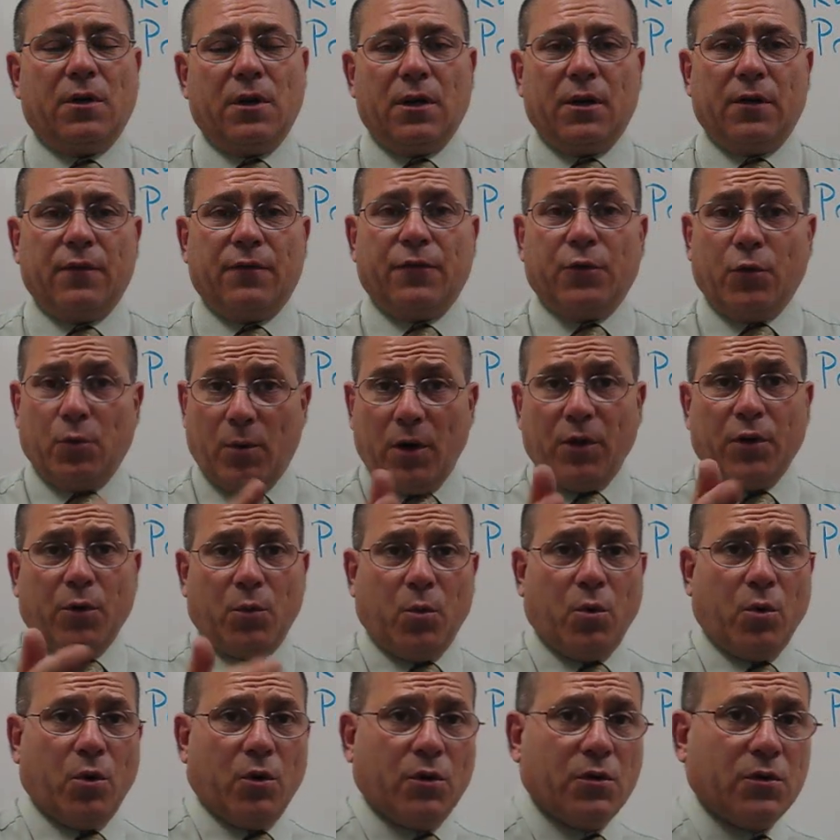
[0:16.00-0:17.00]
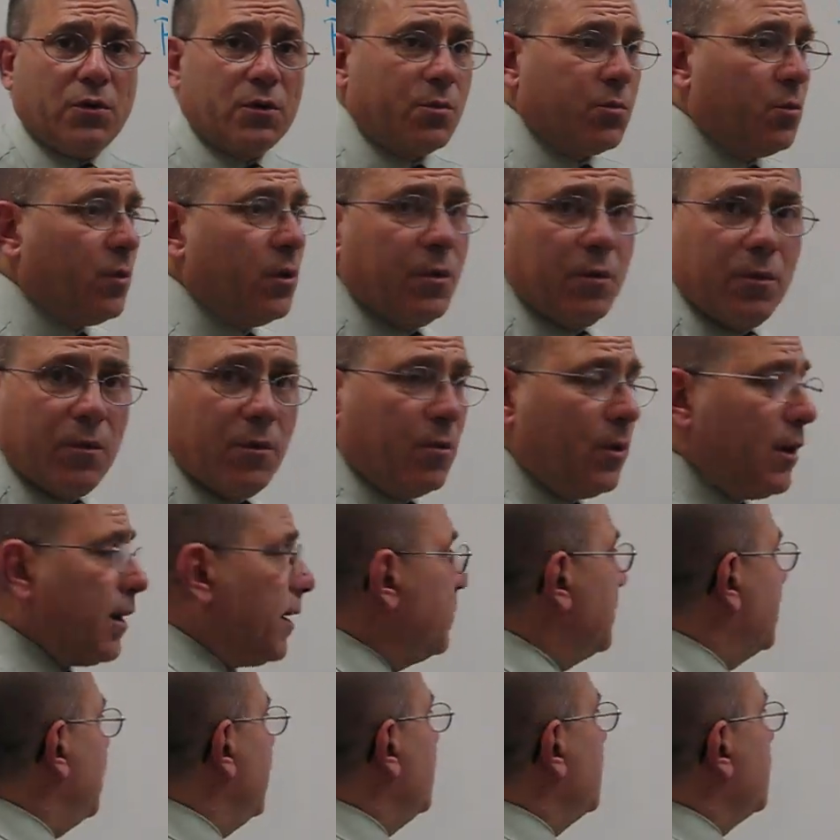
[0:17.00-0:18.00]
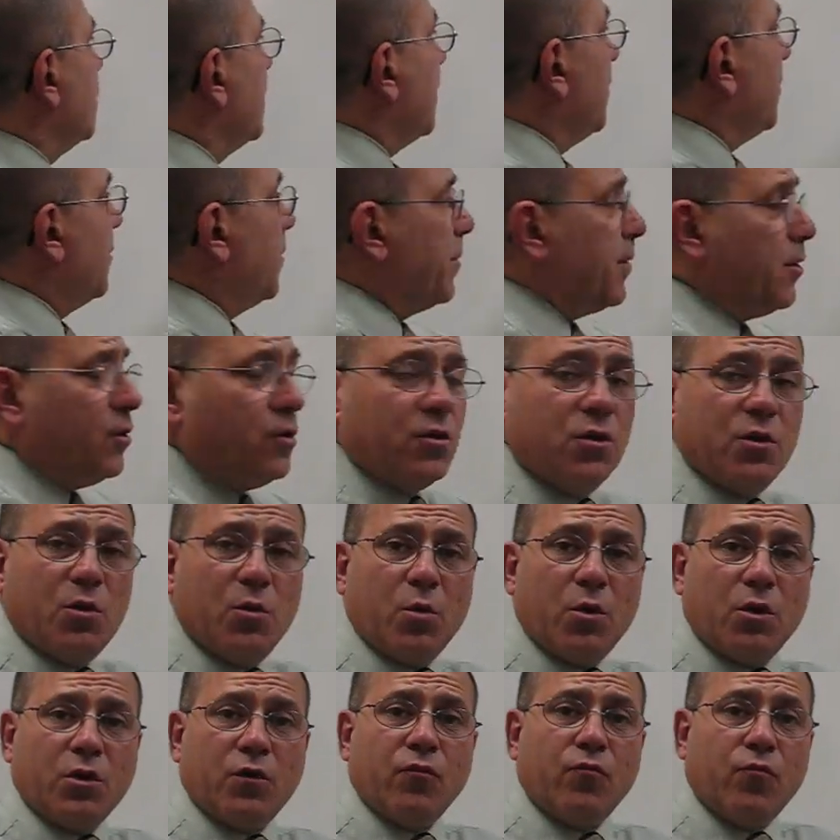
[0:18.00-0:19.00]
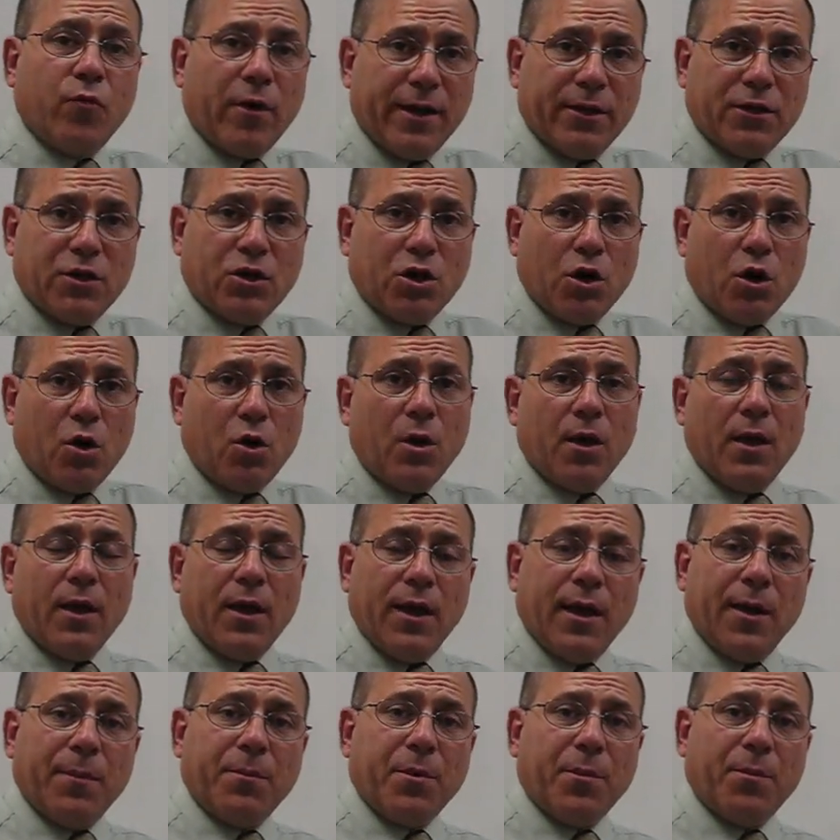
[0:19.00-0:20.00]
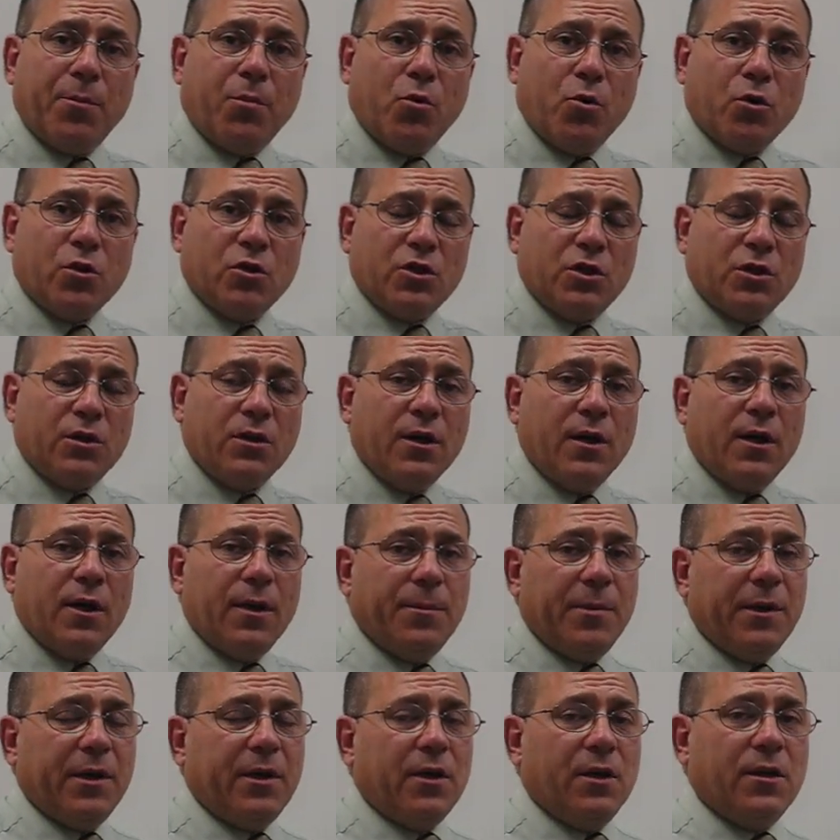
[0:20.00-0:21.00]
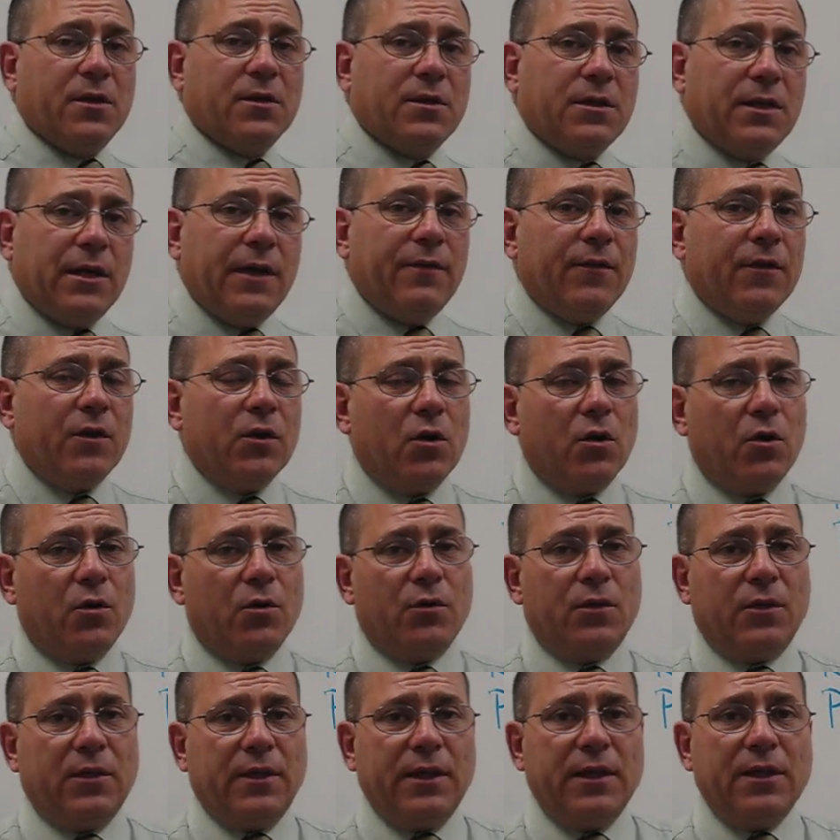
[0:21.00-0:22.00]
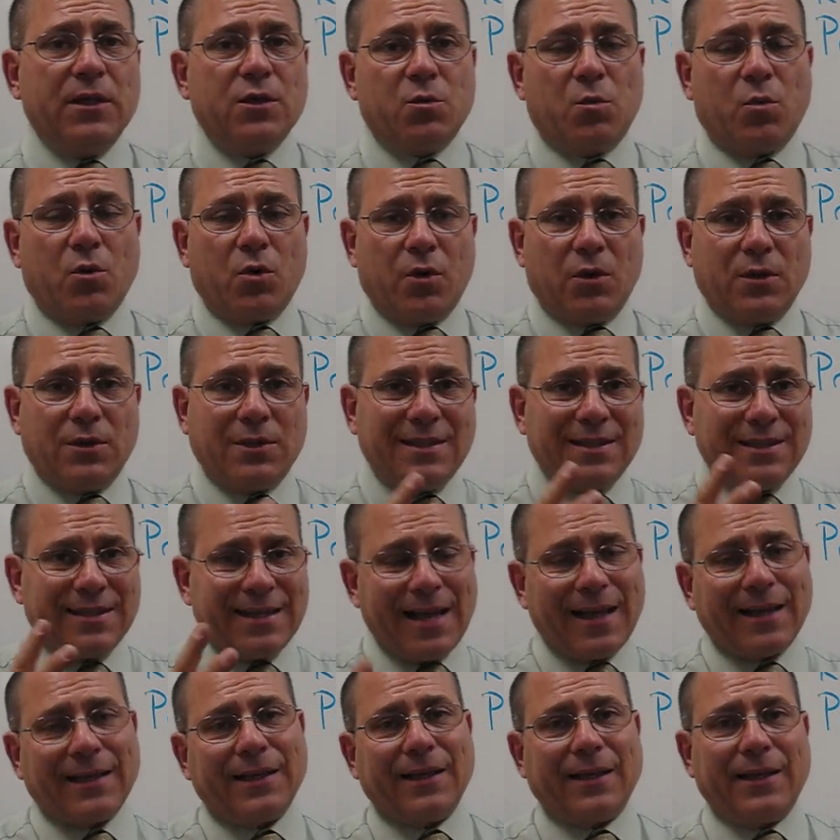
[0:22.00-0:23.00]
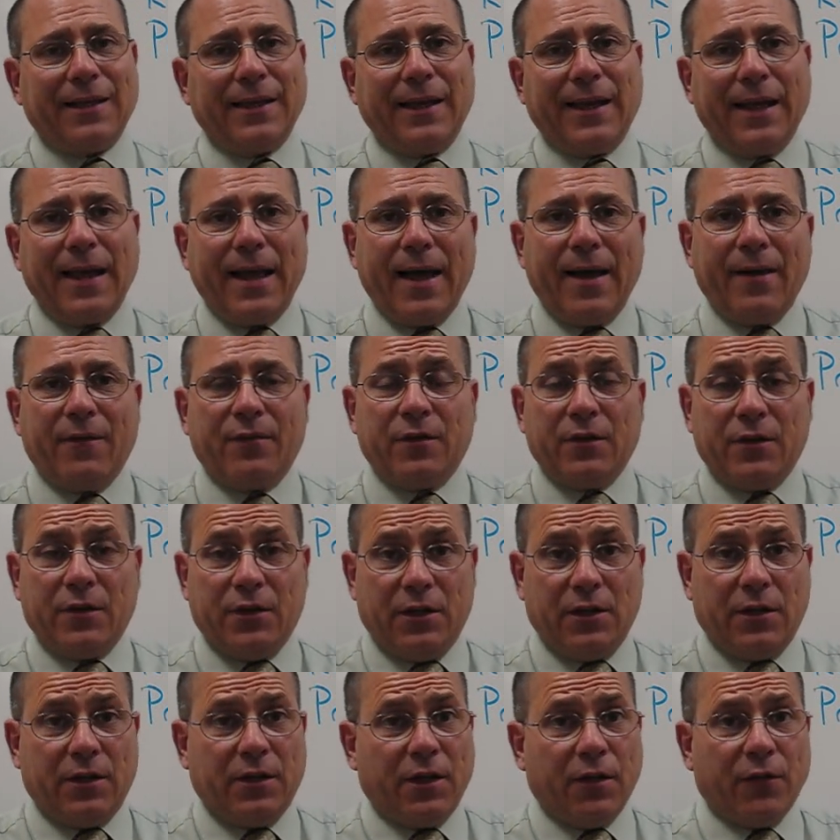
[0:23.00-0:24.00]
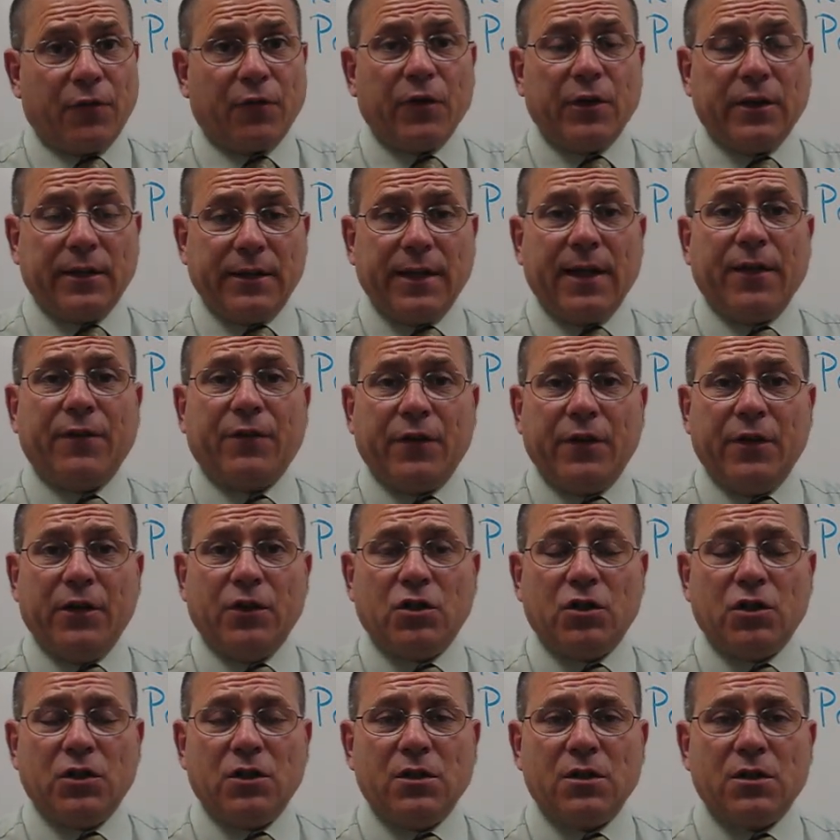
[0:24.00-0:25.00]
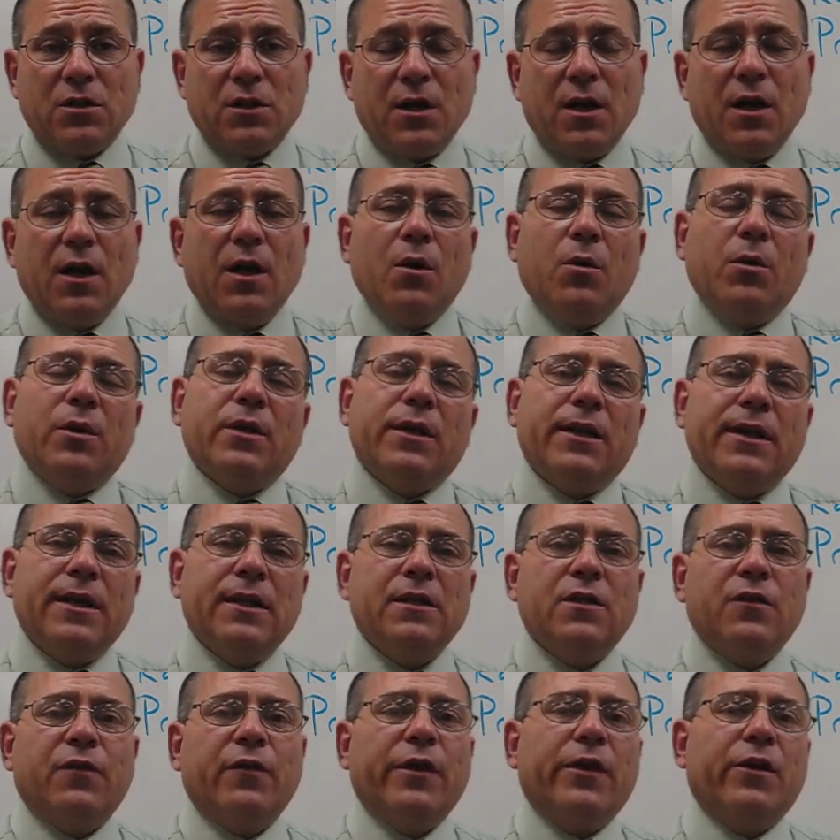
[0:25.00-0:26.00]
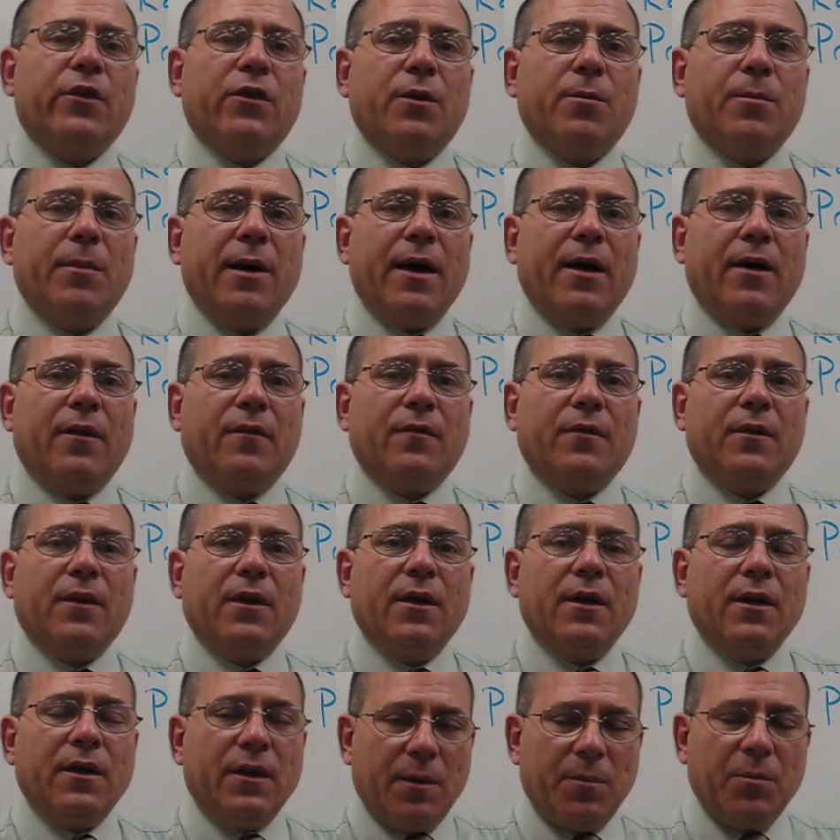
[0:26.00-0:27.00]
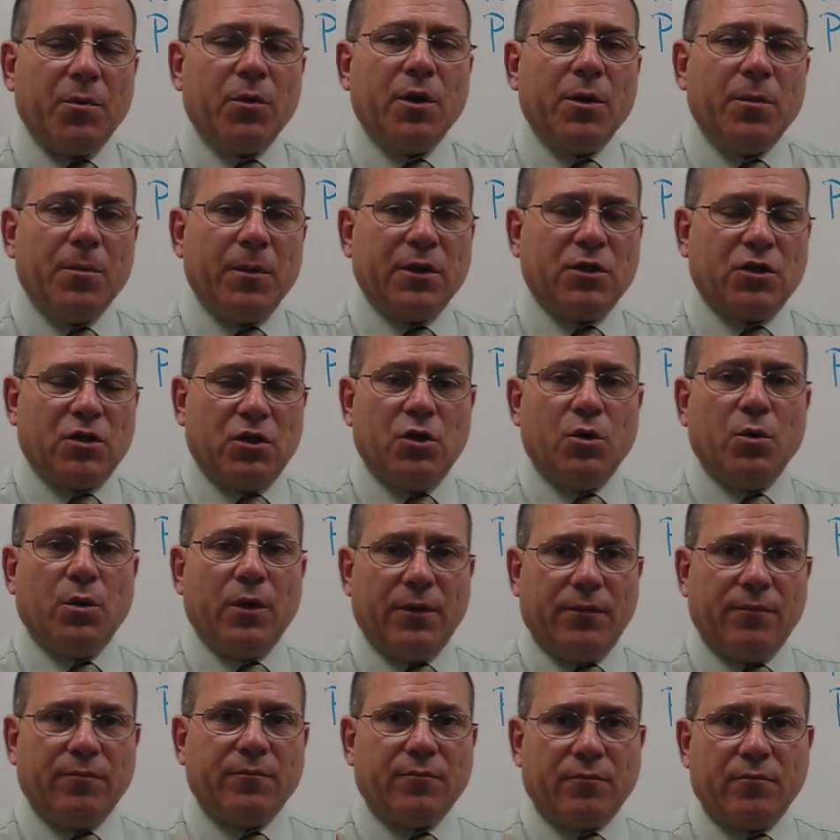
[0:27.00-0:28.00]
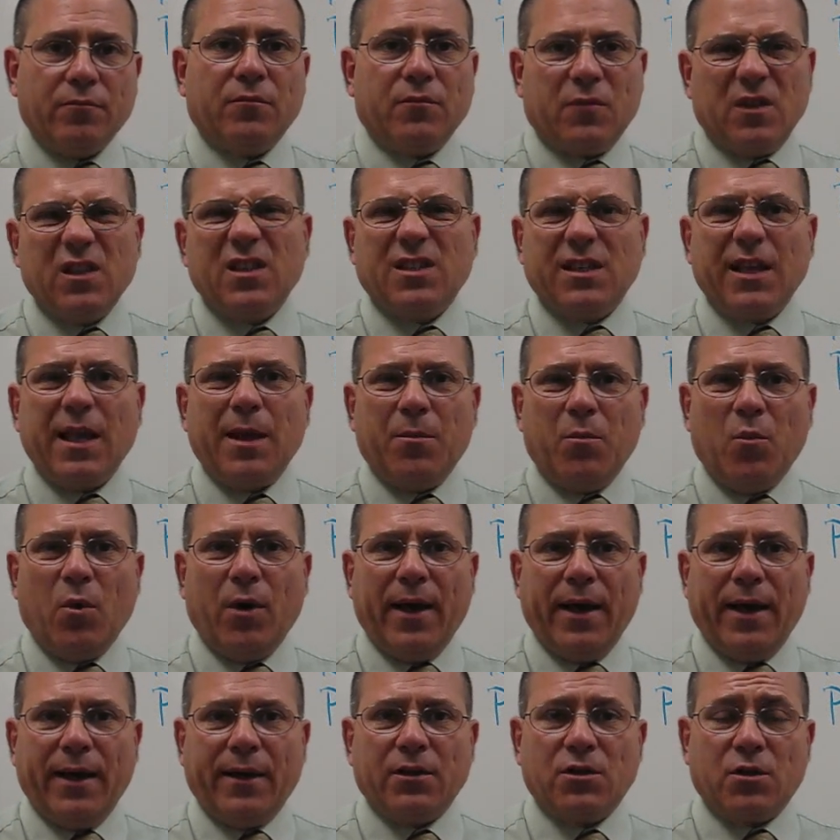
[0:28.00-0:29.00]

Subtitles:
a few other words while I'm teaching. I'm going to be using the word ratio and proportion because even though these words technically have different definitions, when the kids figure them out, they pretty much do it the same way.